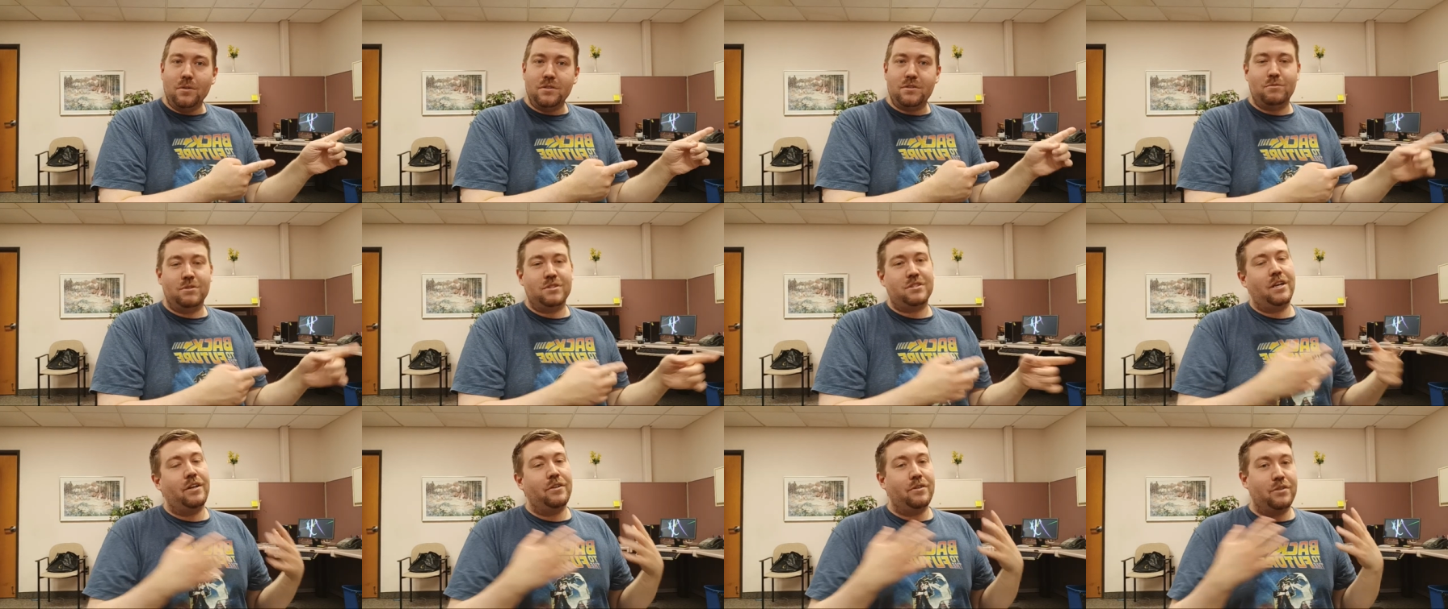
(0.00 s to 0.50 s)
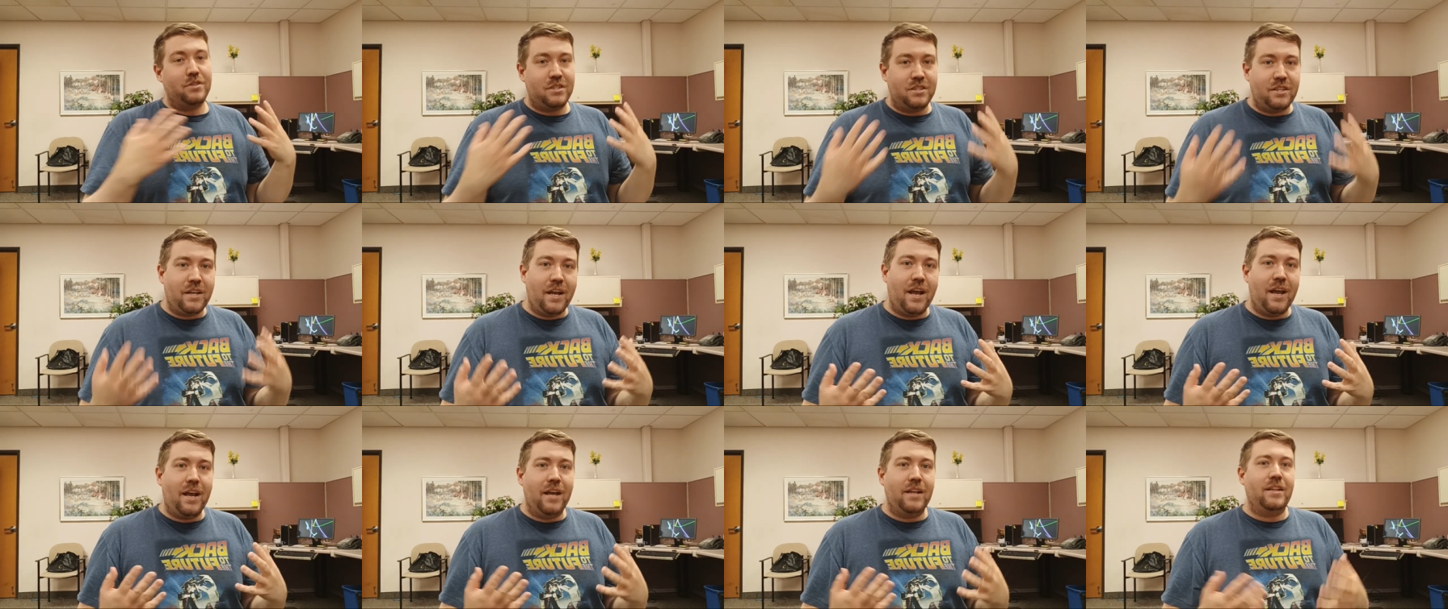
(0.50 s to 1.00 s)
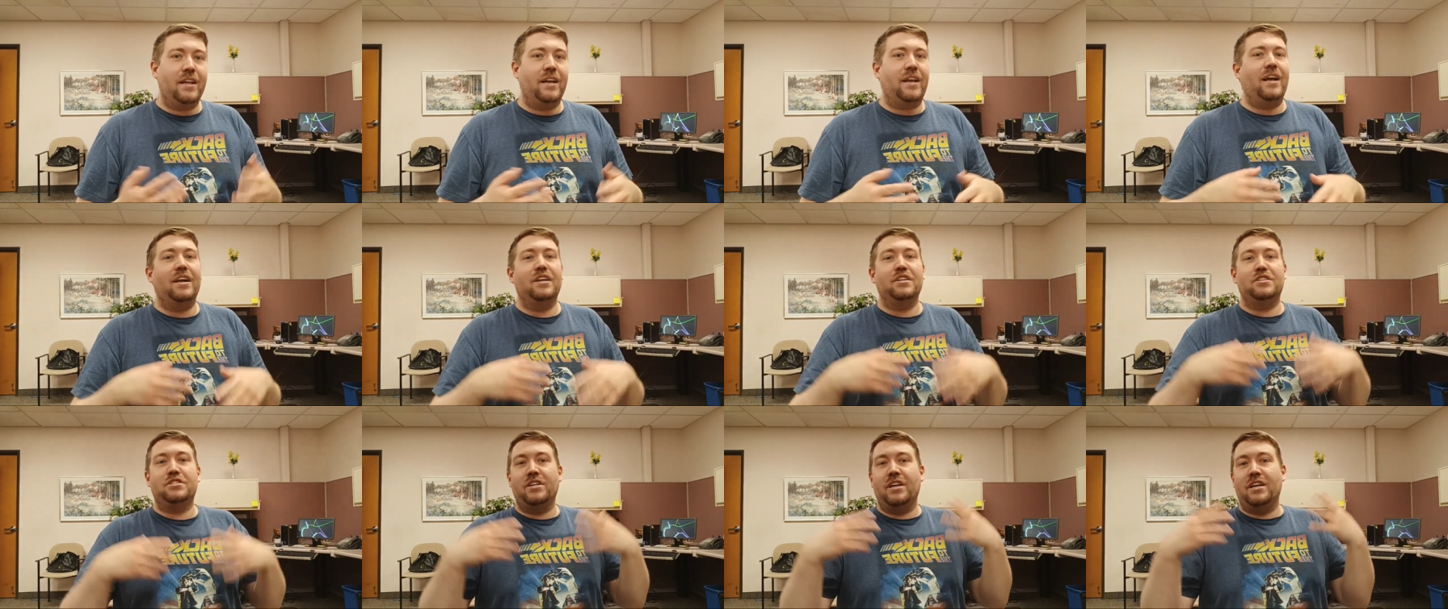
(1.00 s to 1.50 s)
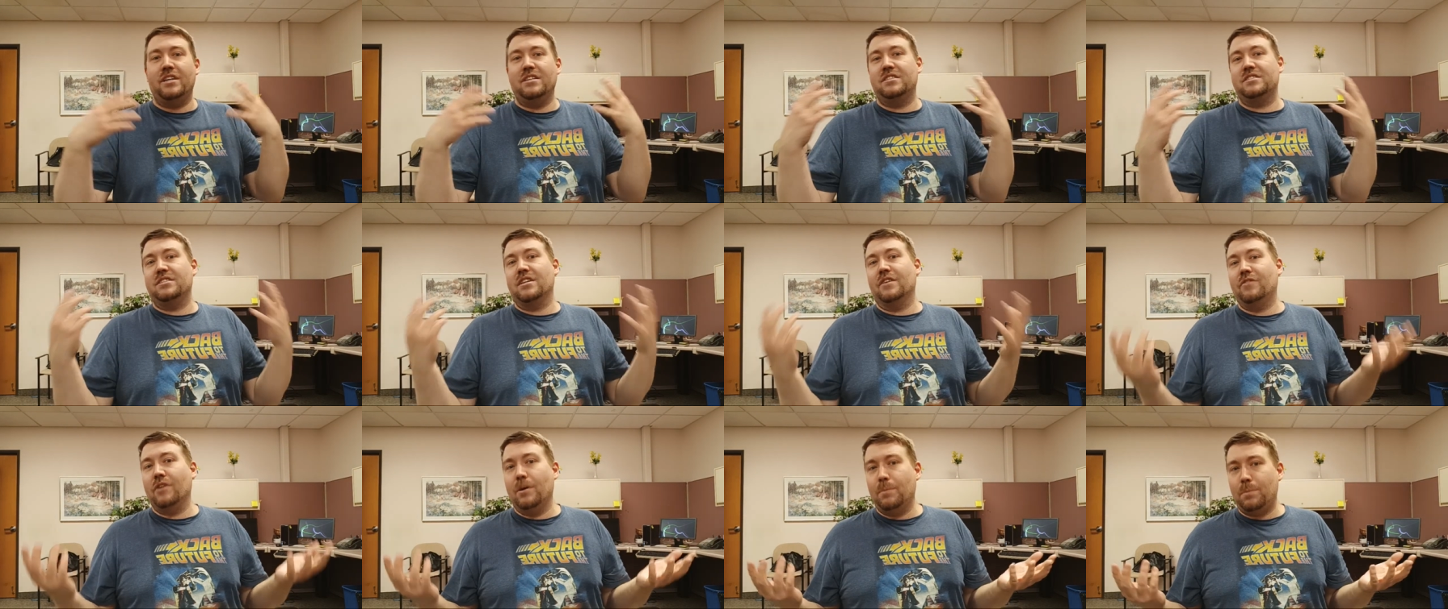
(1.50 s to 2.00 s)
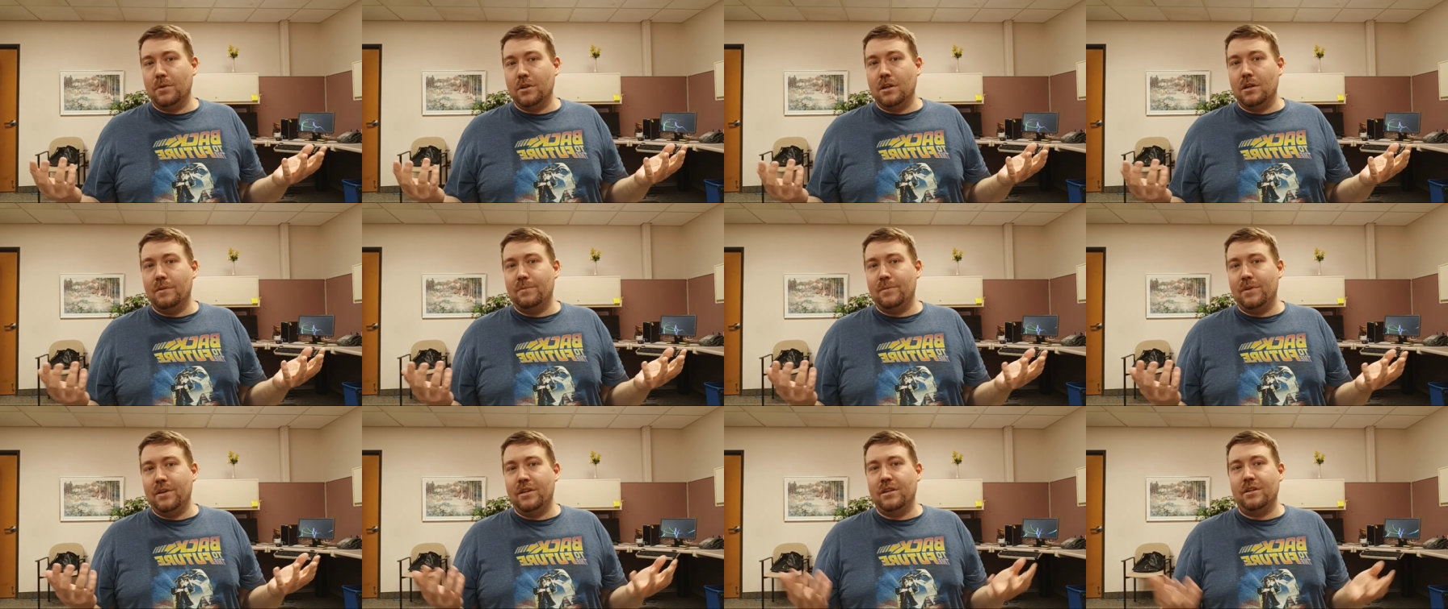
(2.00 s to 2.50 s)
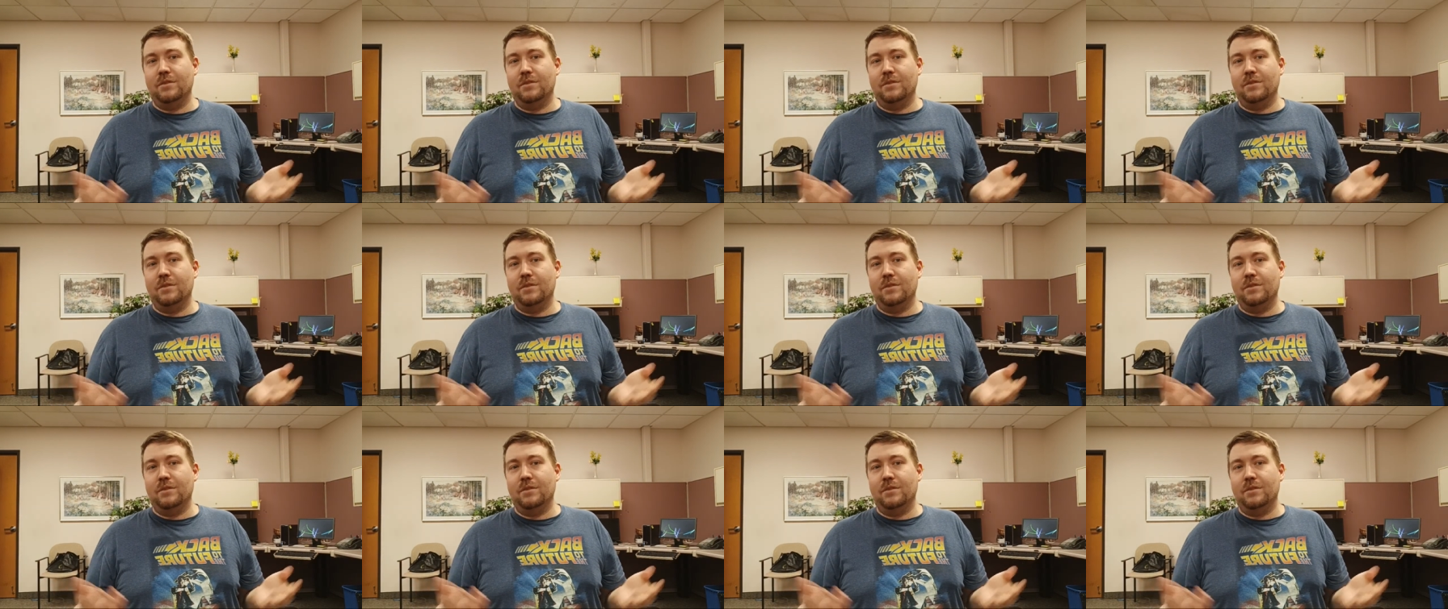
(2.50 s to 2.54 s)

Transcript: which I understand they kind of changed stuff up a little bit.